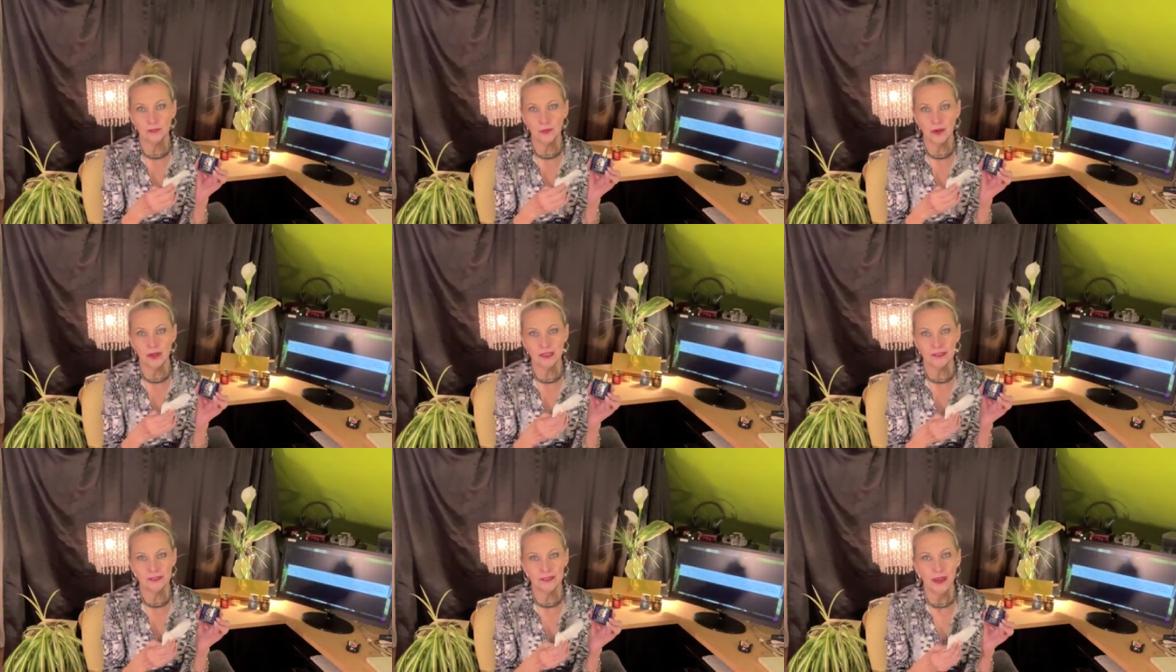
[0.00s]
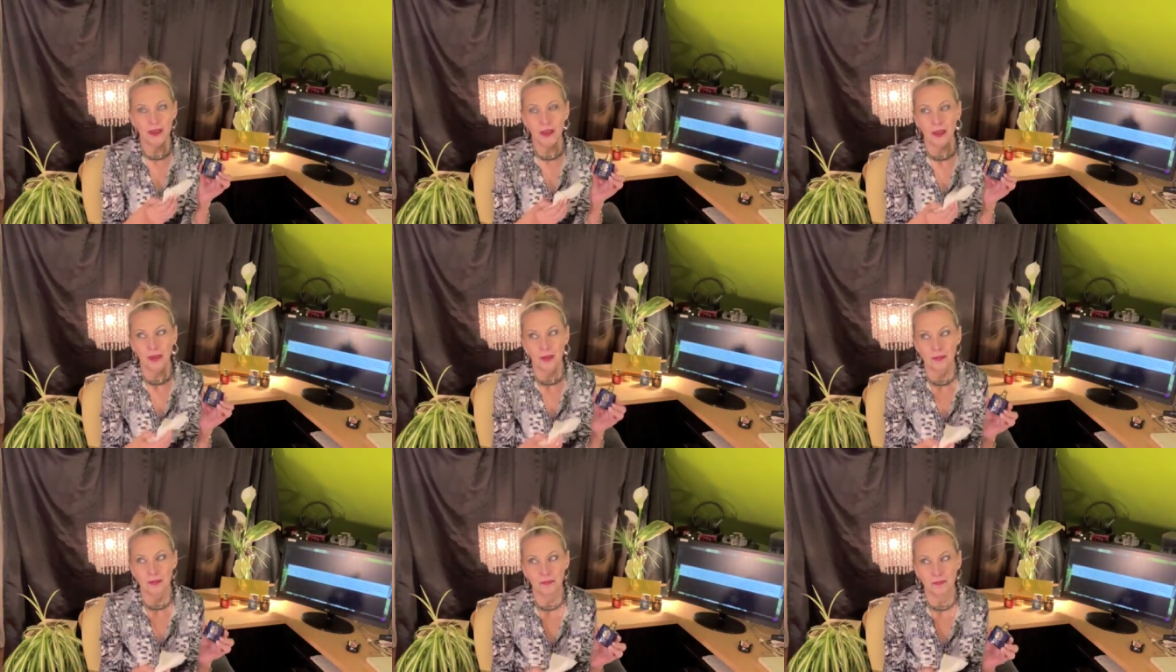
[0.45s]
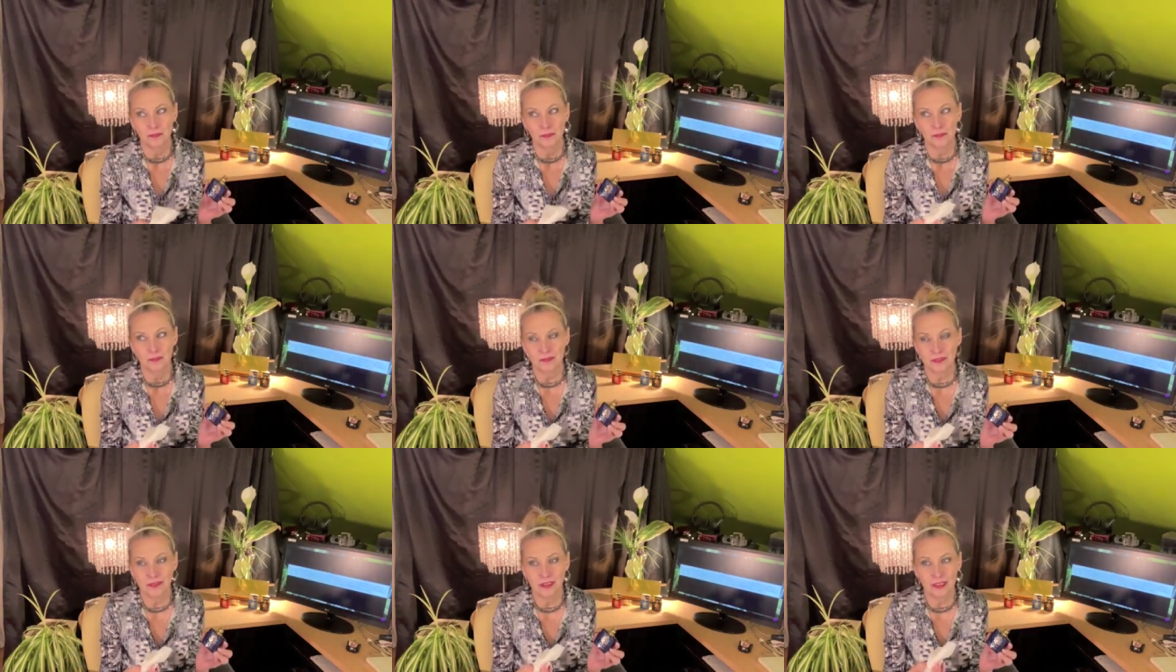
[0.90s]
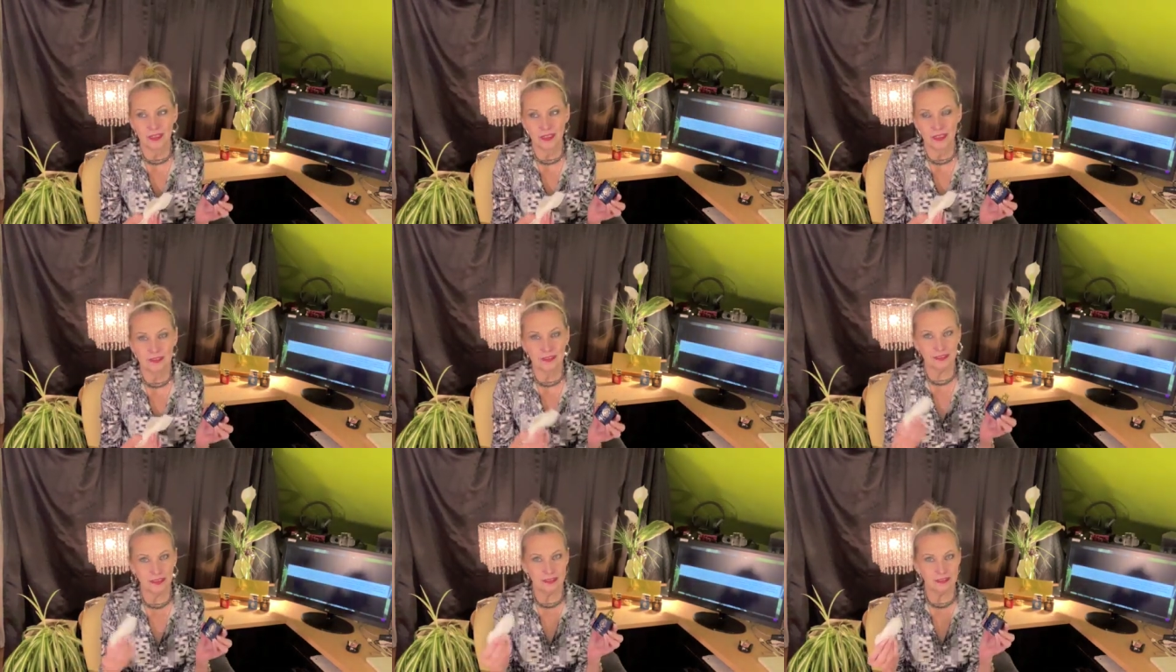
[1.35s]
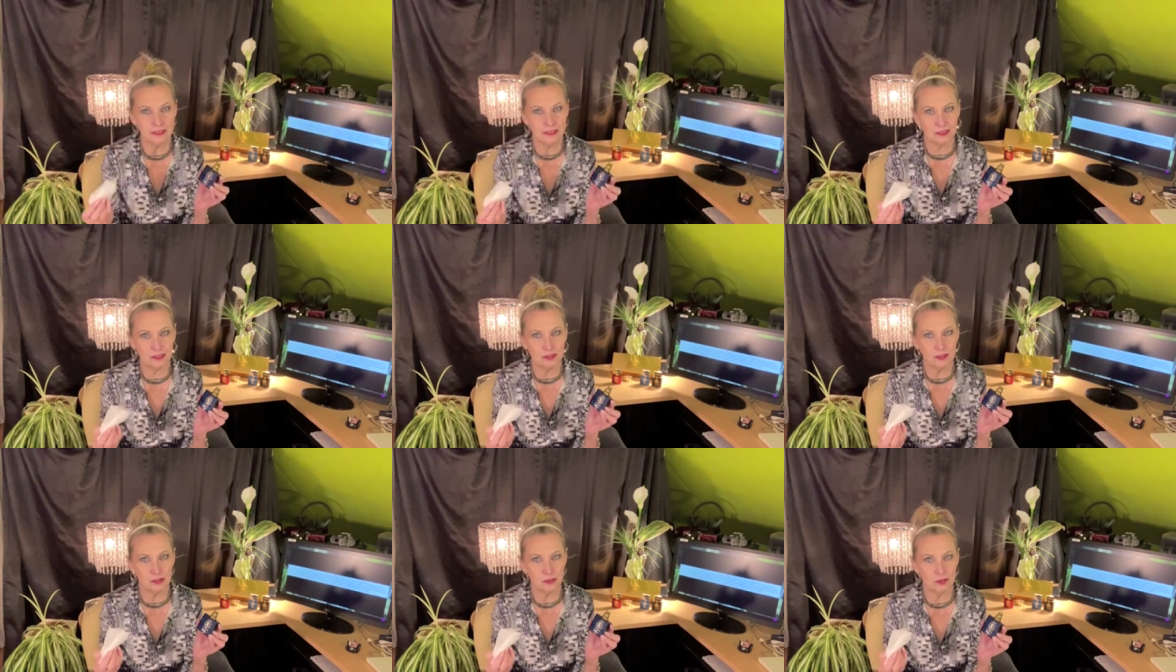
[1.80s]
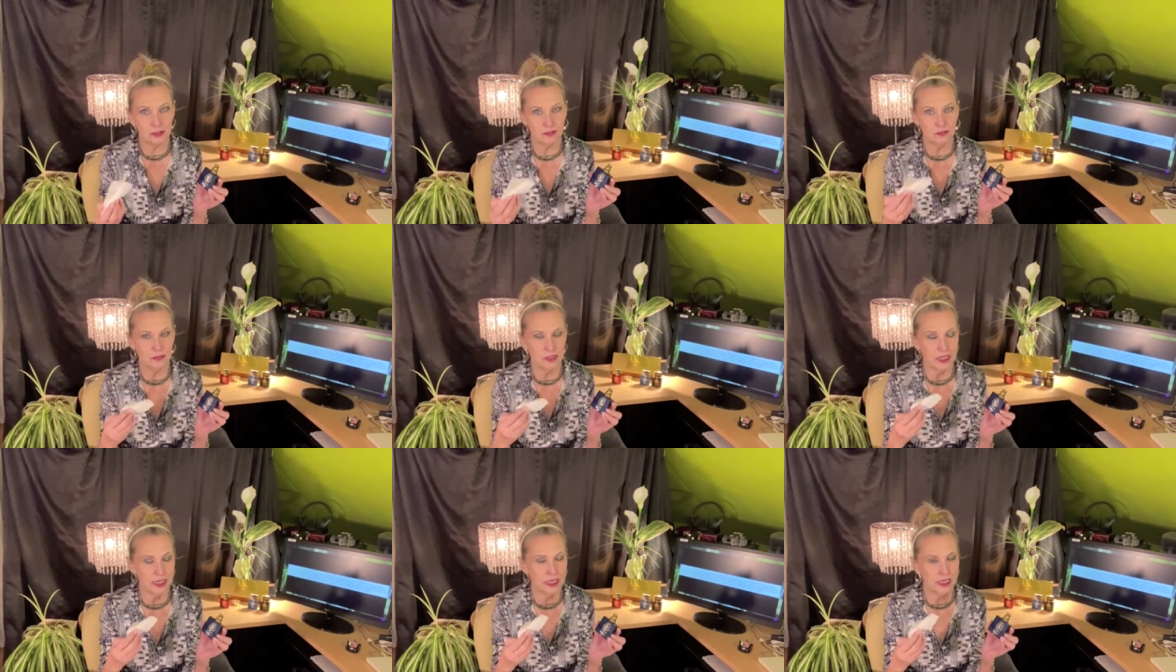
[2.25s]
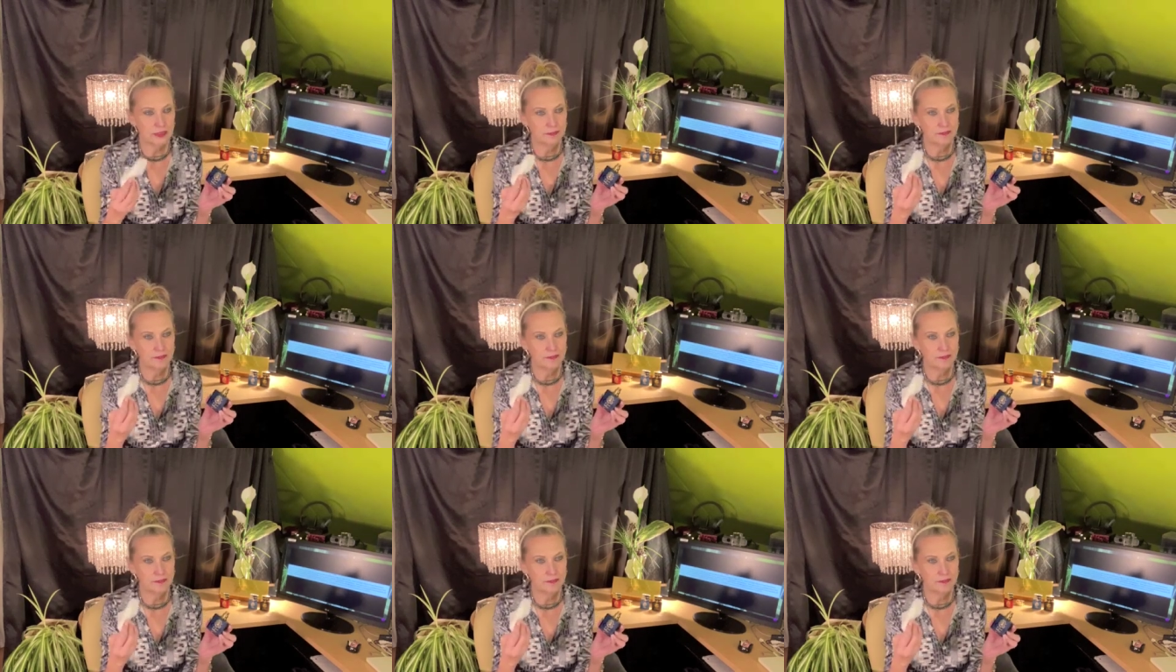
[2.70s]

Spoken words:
price, it's easy to sort of like